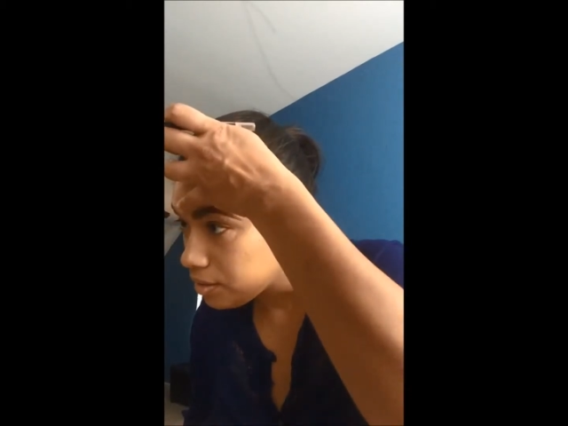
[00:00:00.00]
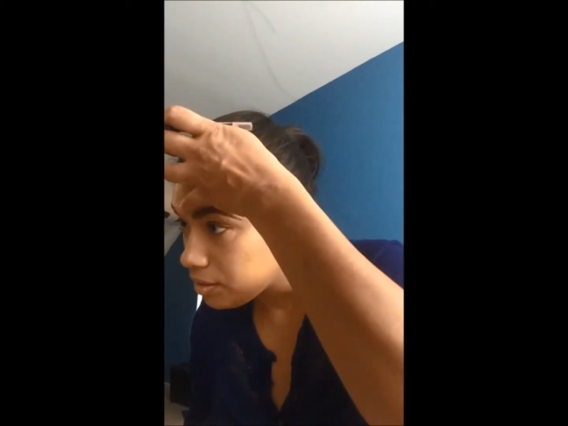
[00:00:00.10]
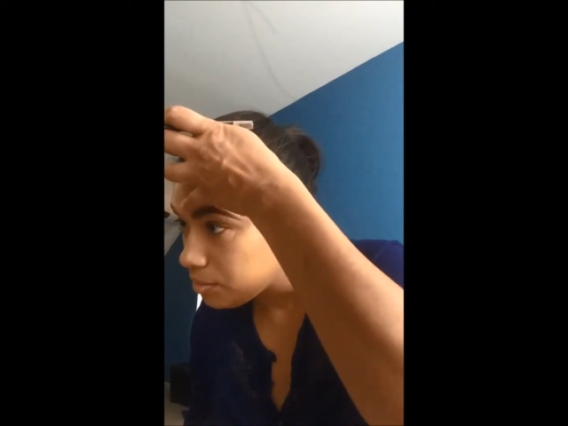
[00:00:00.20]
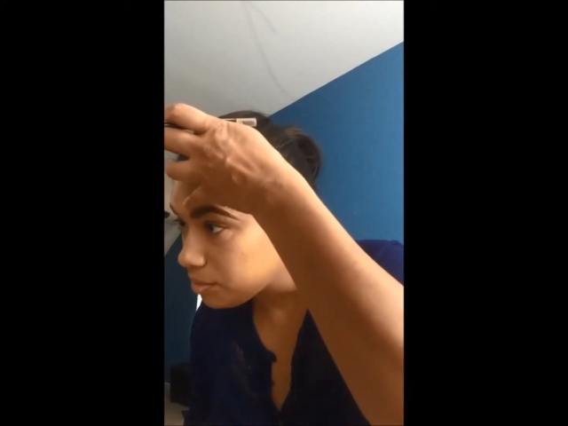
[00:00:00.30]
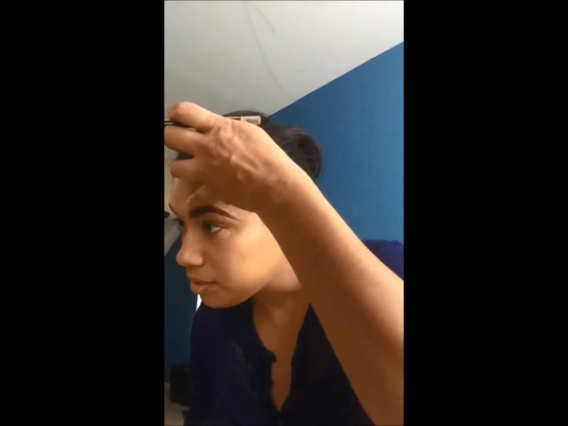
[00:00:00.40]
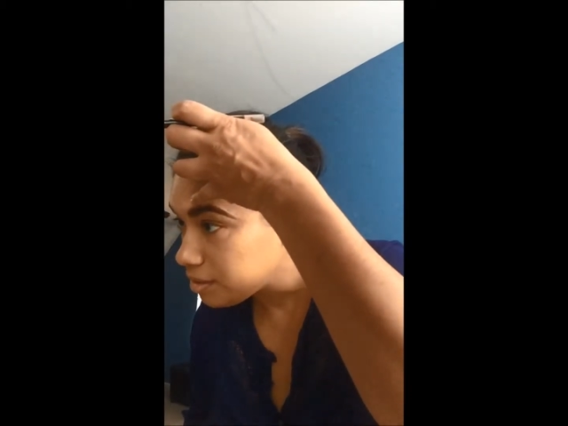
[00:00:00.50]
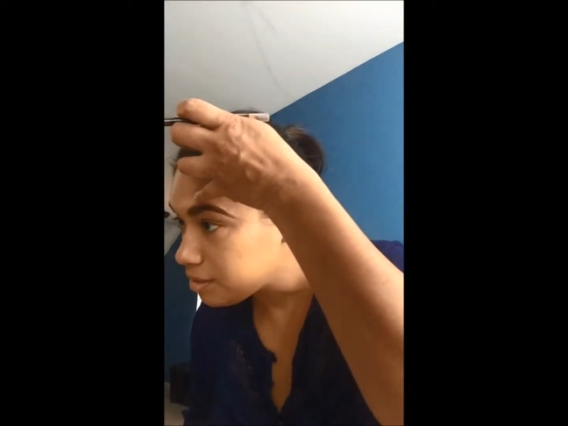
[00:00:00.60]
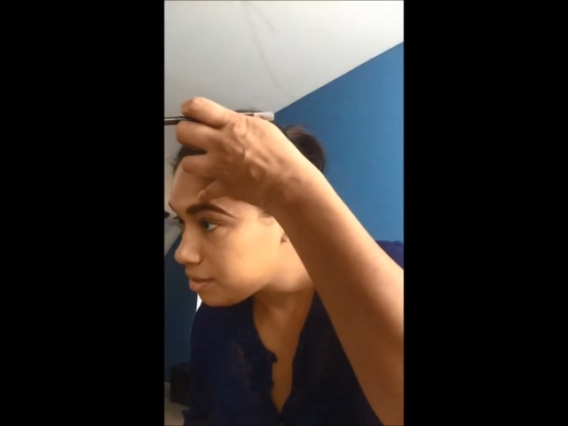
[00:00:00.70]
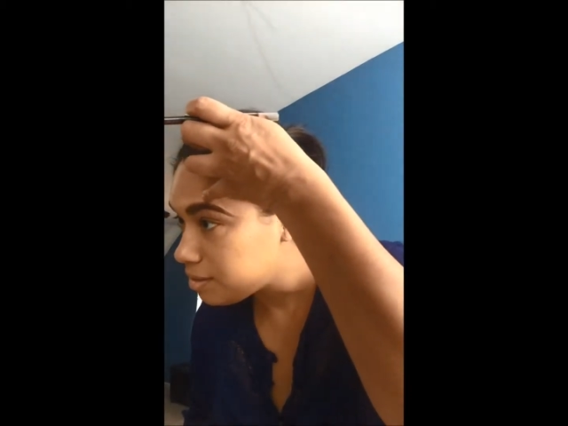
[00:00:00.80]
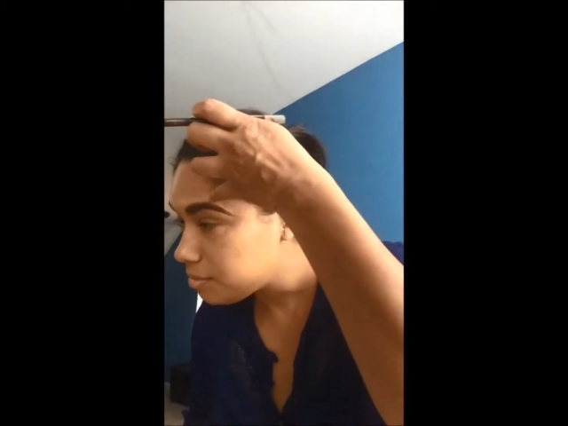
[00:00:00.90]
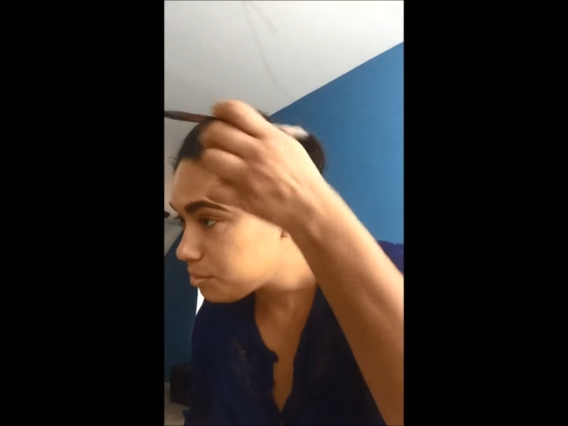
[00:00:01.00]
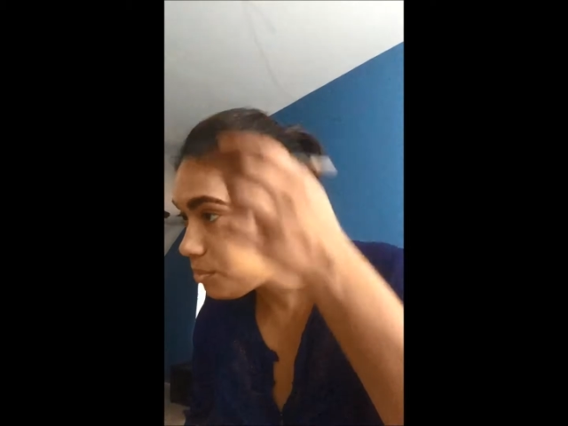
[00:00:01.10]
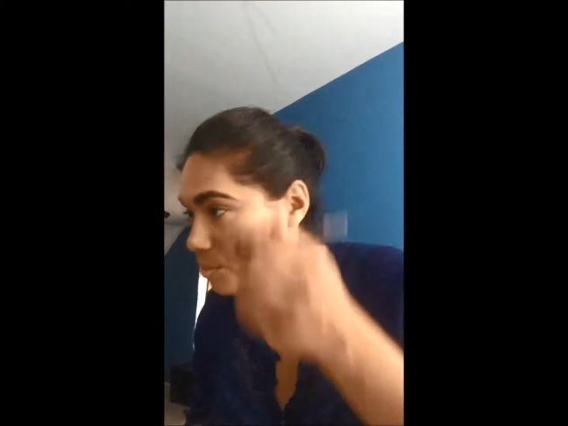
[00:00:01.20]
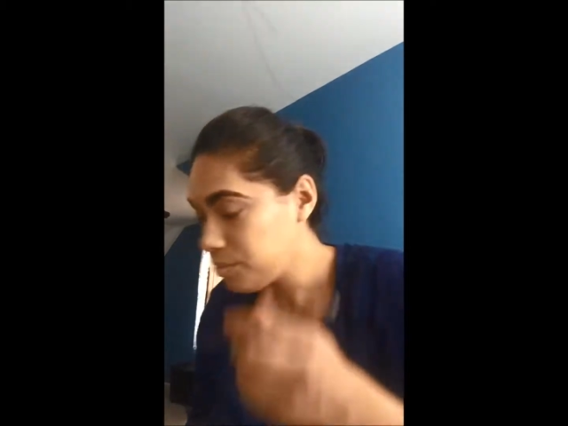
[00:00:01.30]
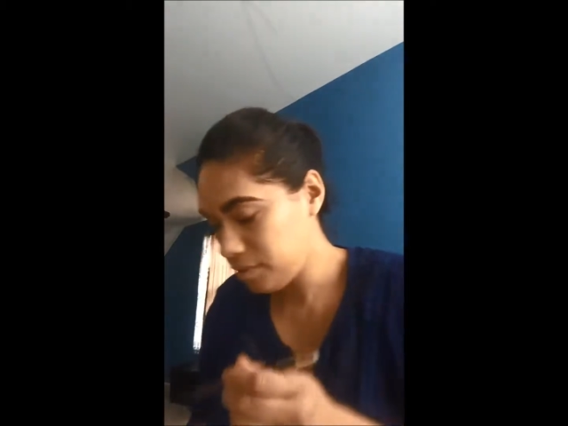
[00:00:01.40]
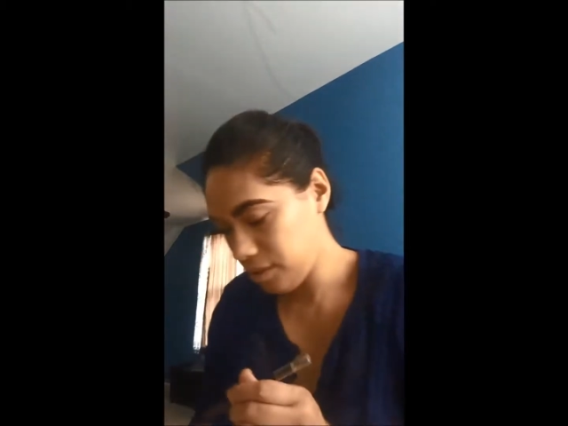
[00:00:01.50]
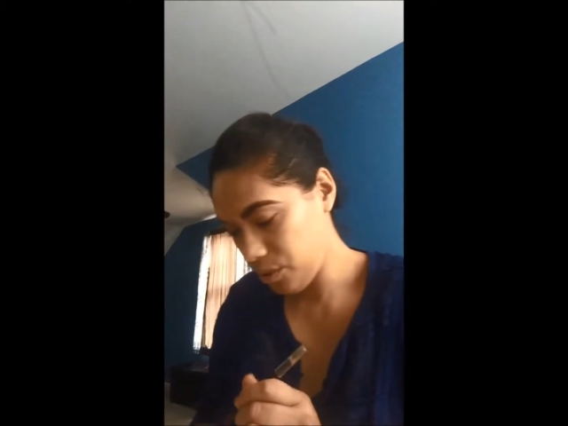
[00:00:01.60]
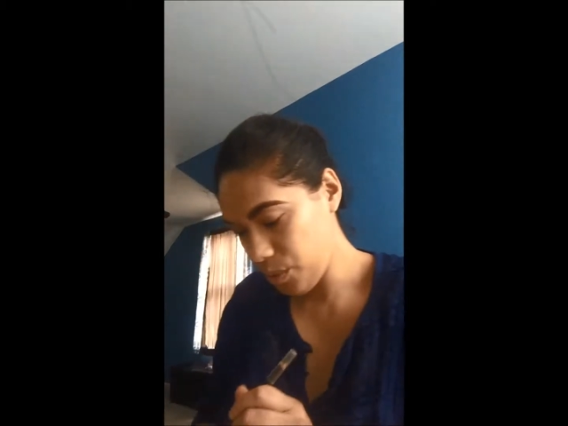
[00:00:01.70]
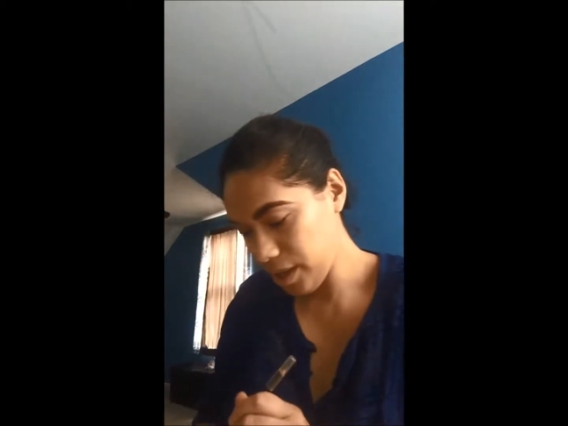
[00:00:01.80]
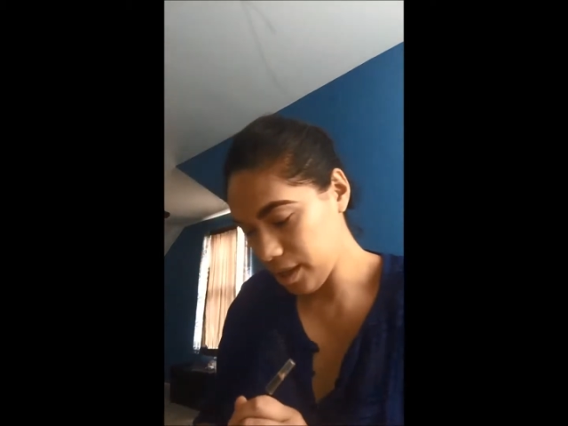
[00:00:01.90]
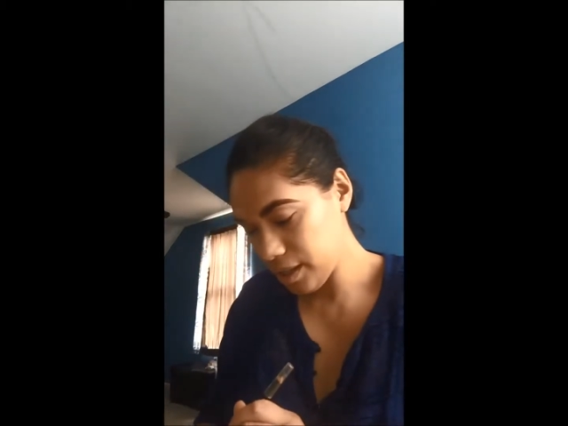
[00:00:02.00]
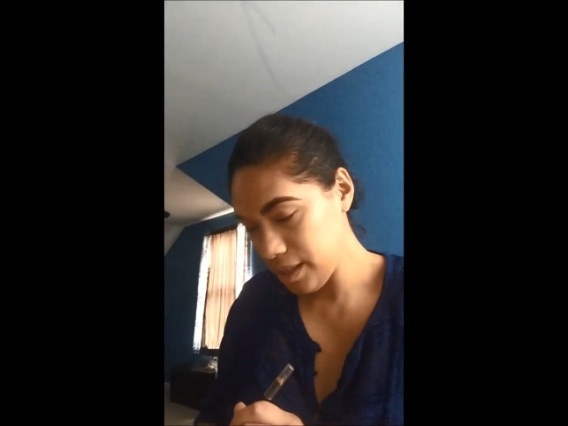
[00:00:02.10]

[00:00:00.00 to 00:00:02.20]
Just like a quick,